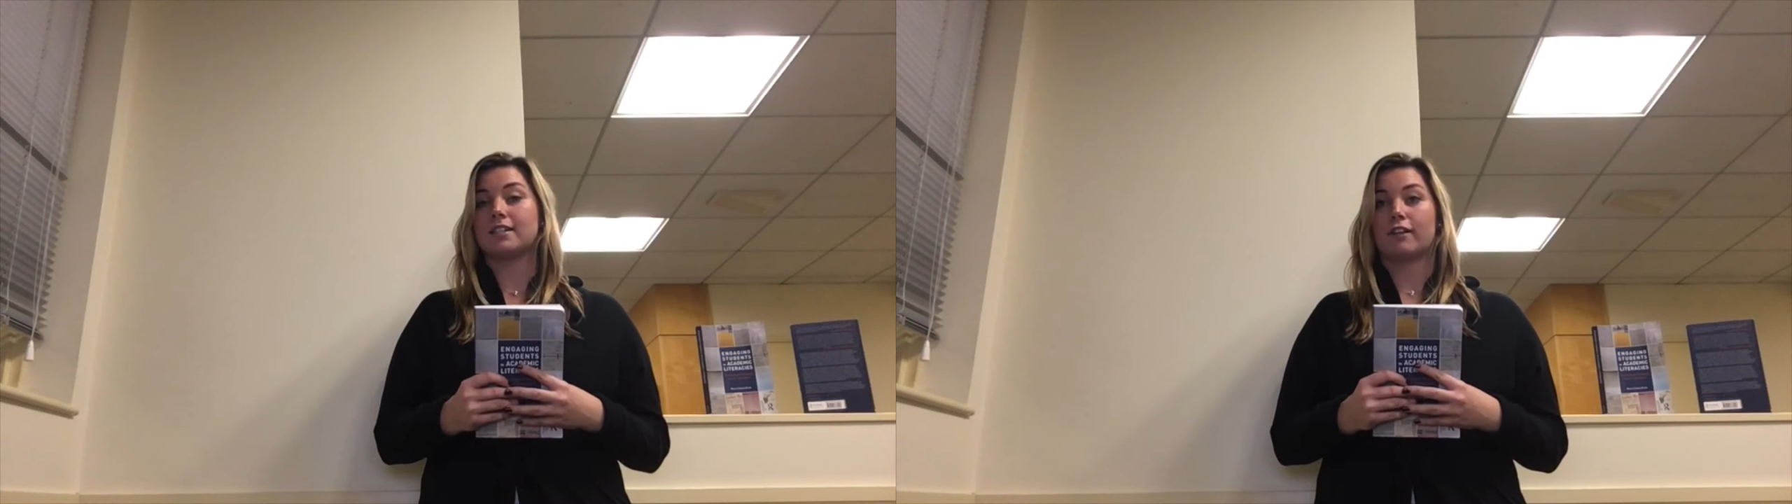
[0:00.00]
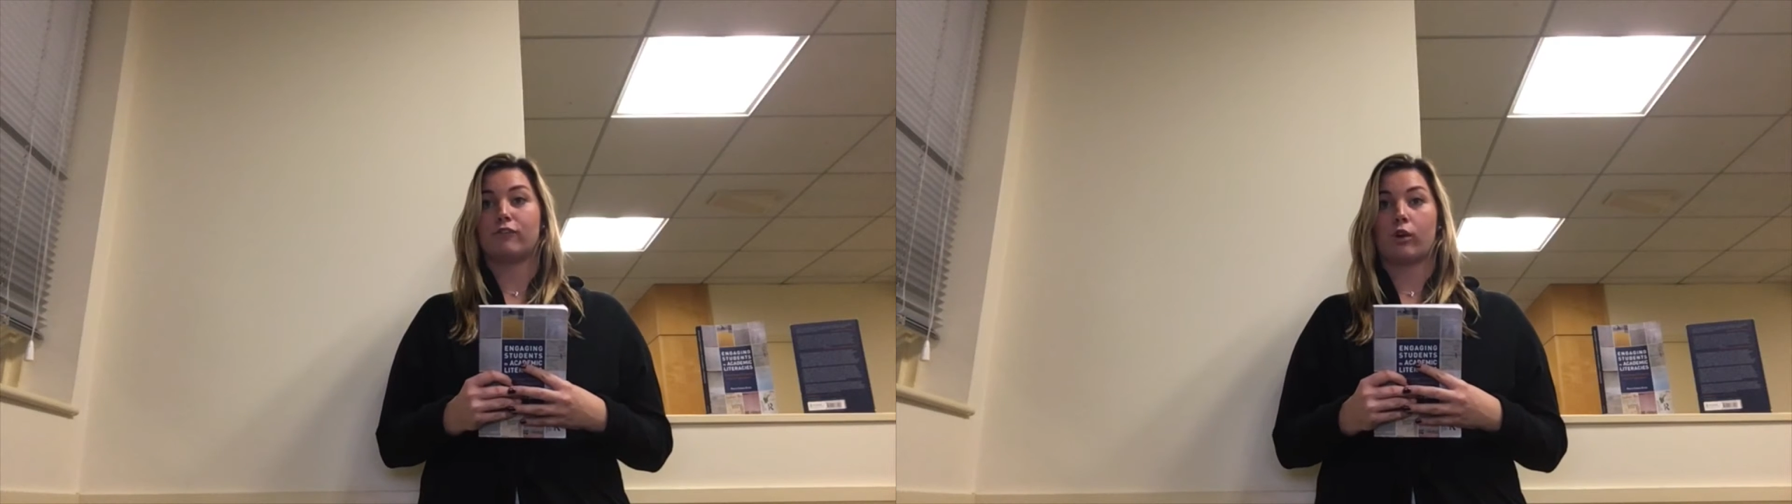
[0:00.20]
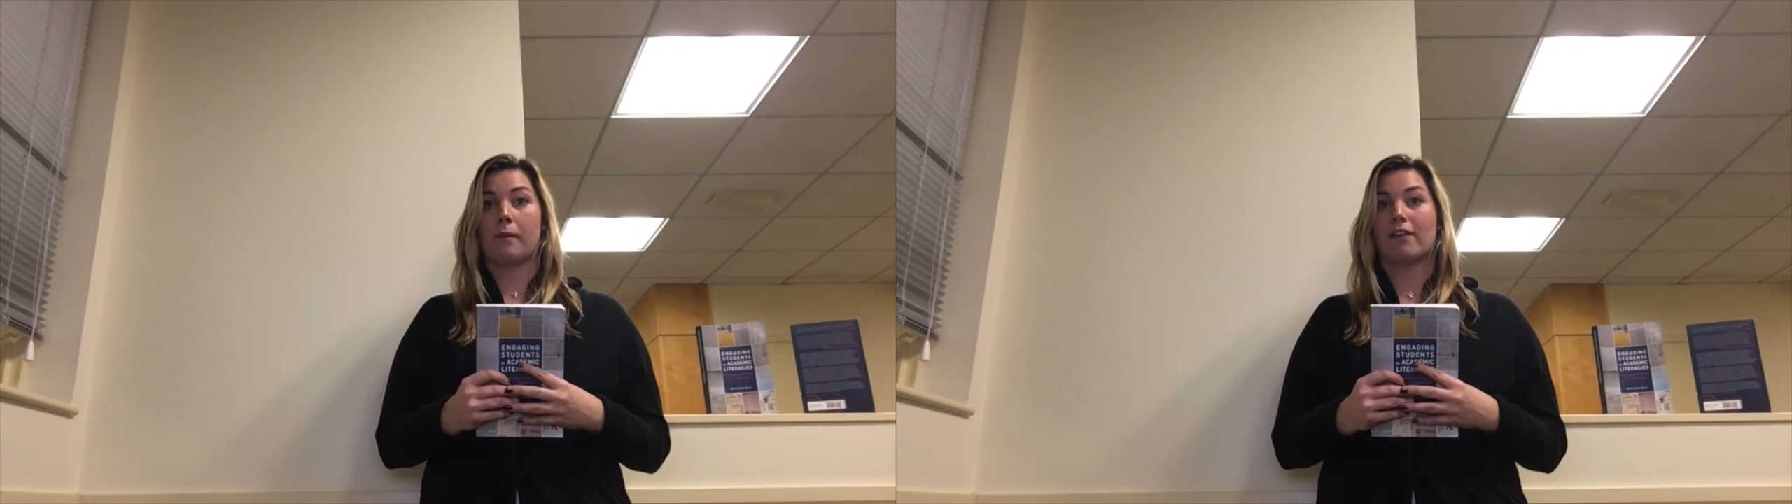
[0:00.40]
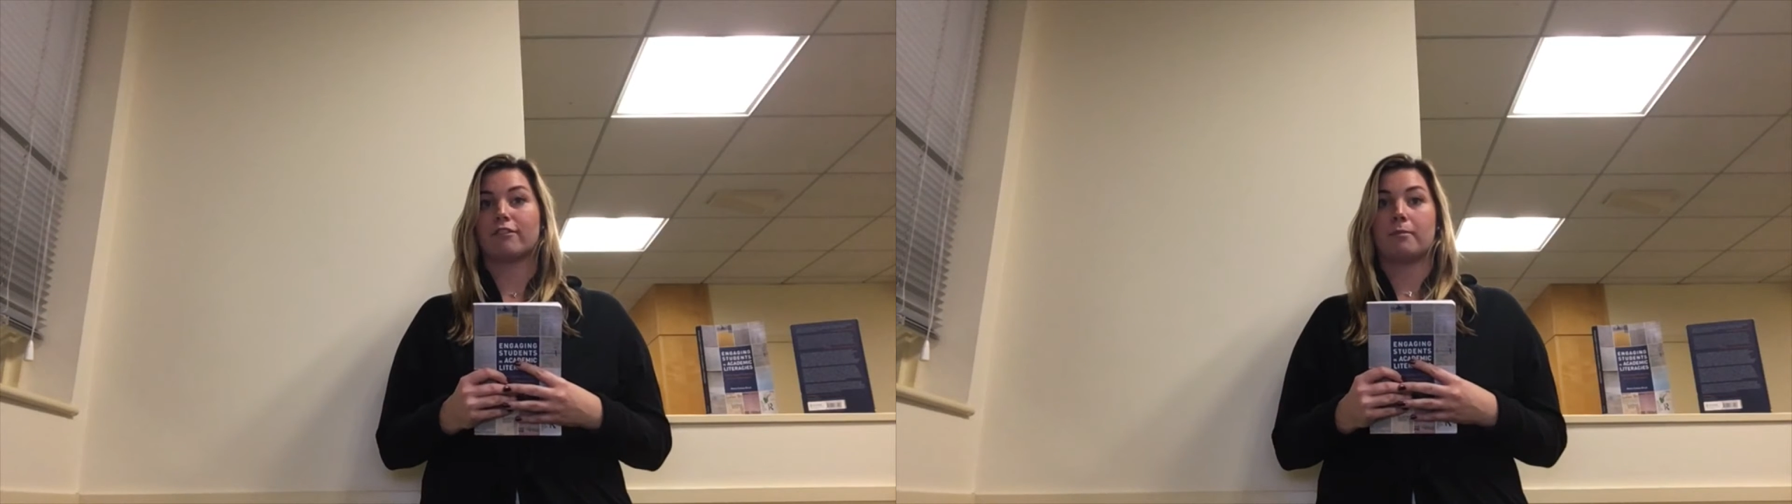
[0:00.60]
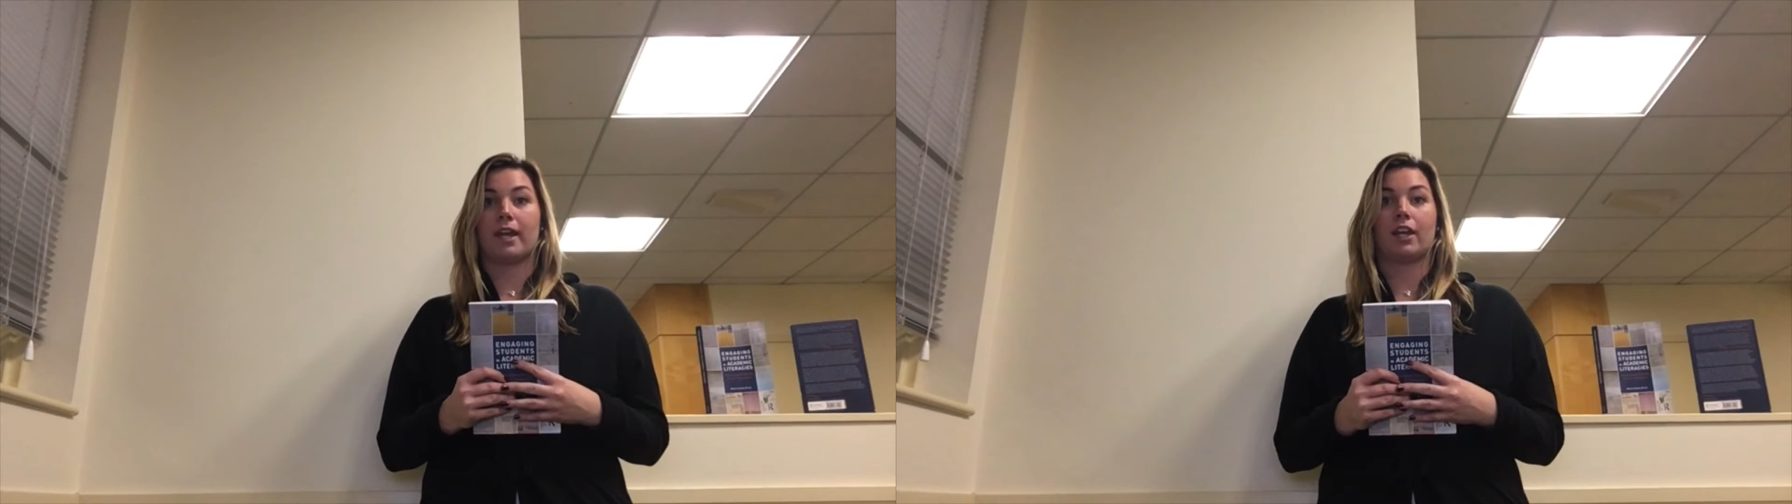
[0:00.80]
their format
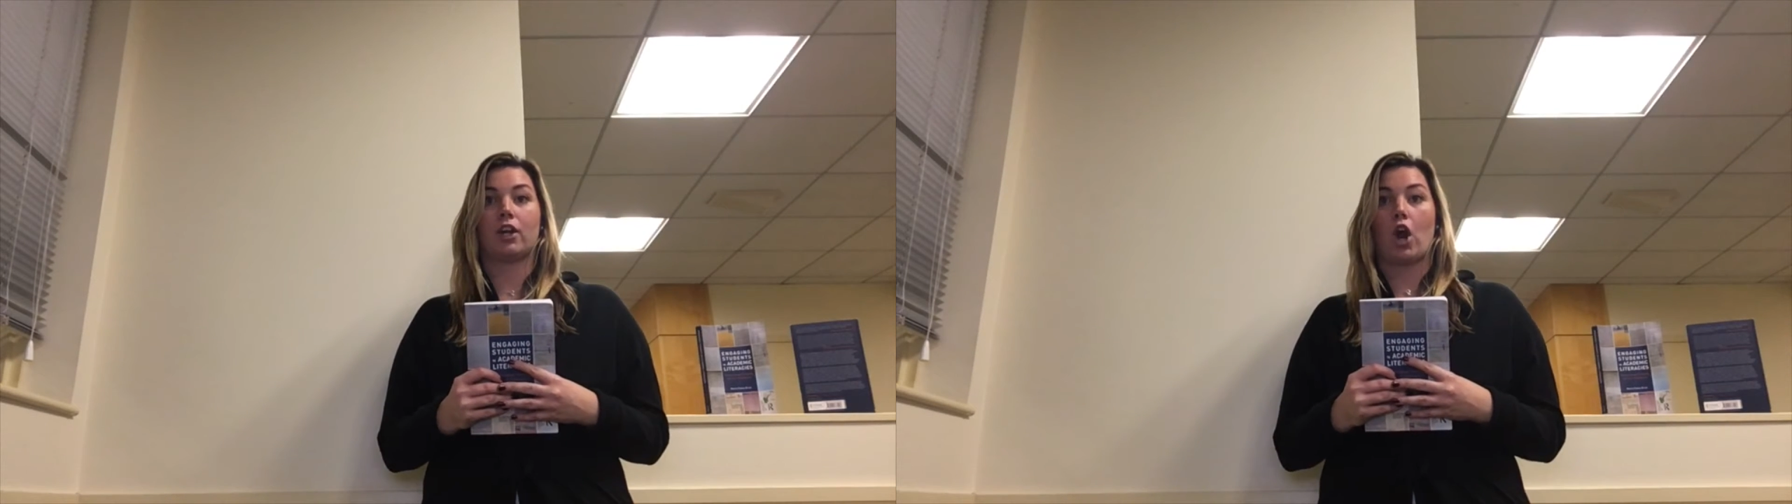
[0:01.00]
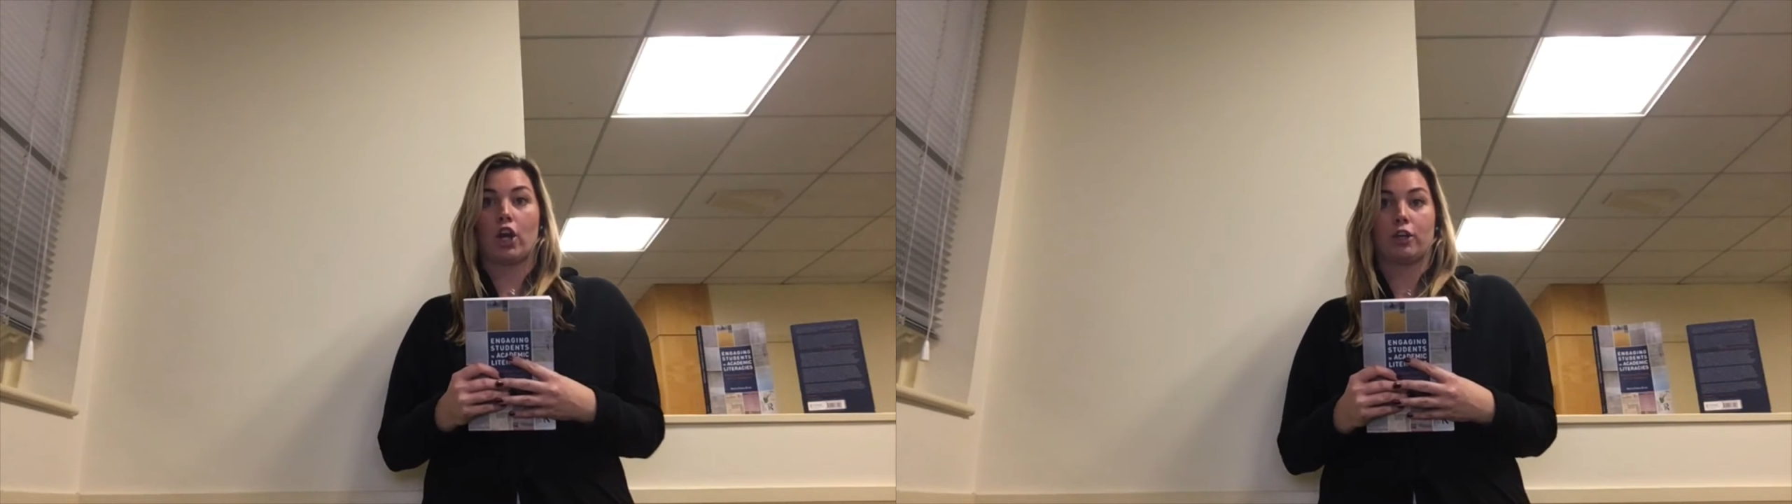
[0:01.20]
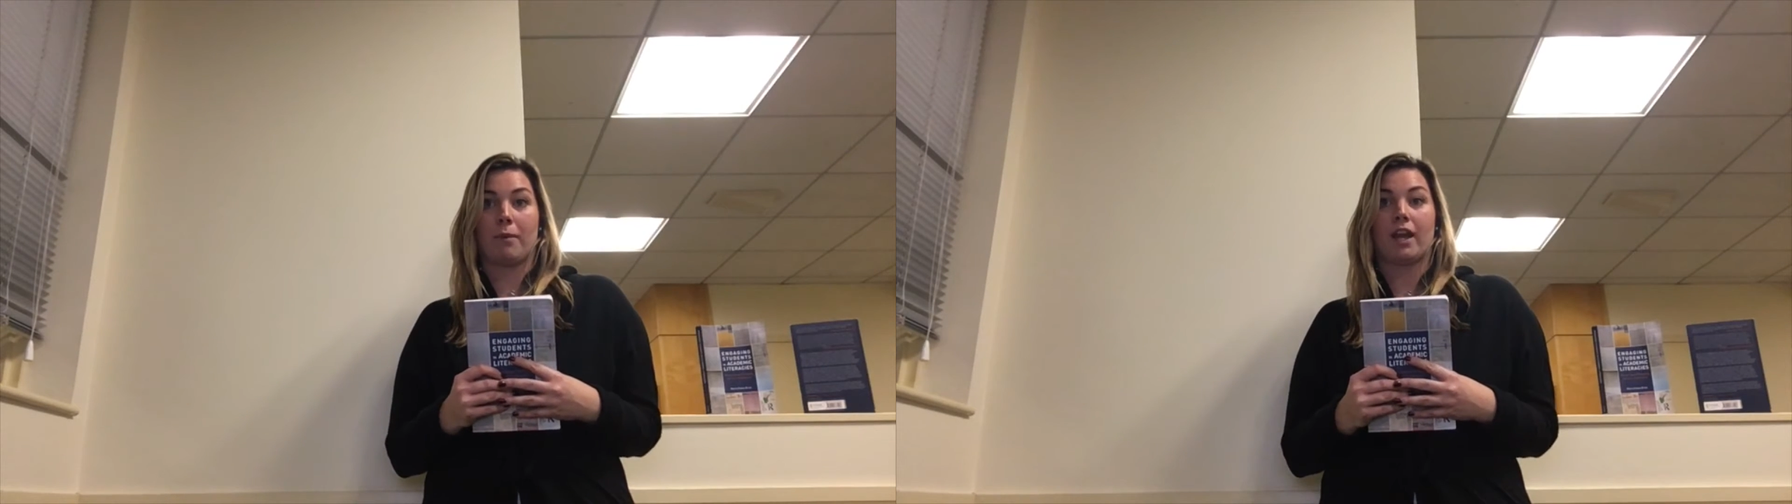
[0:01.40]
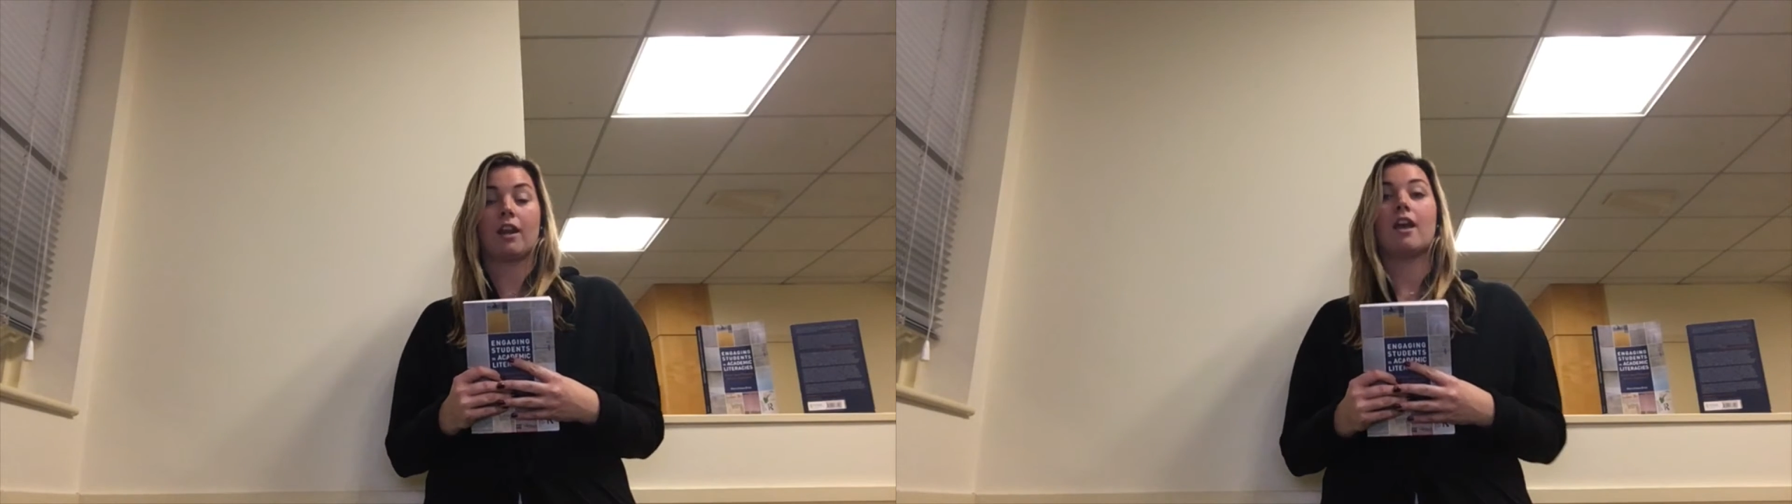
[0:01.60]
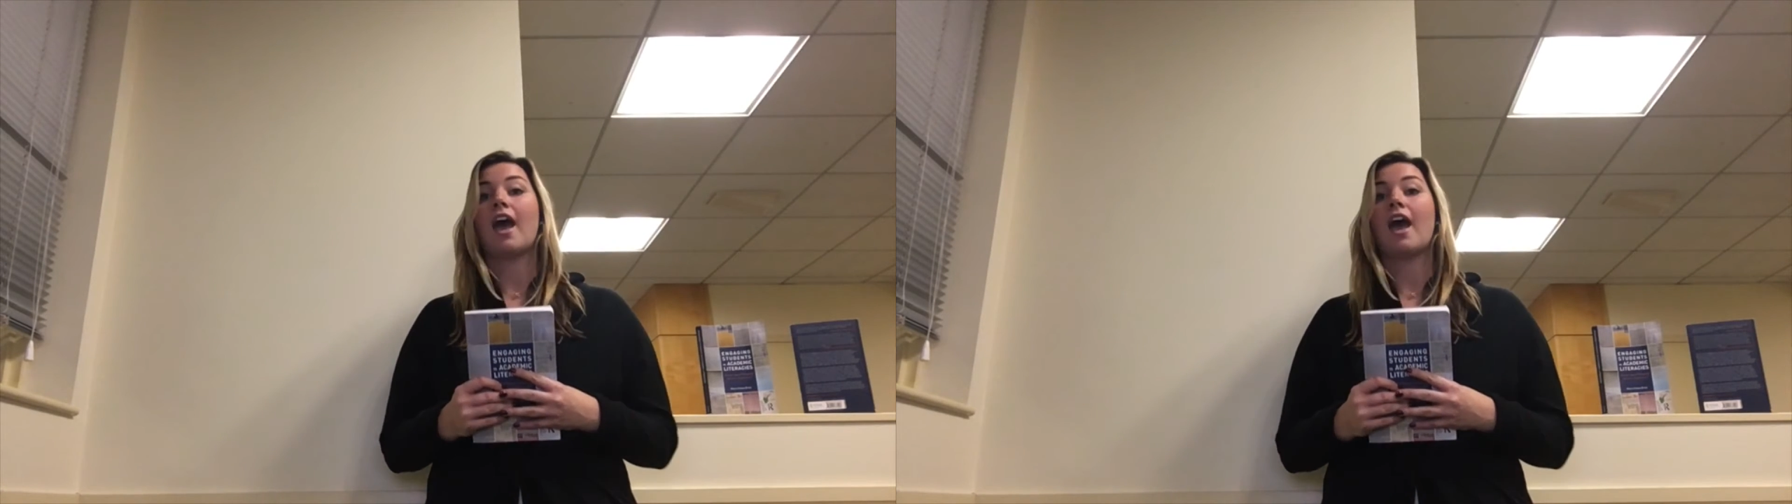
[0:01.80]
for making an argument,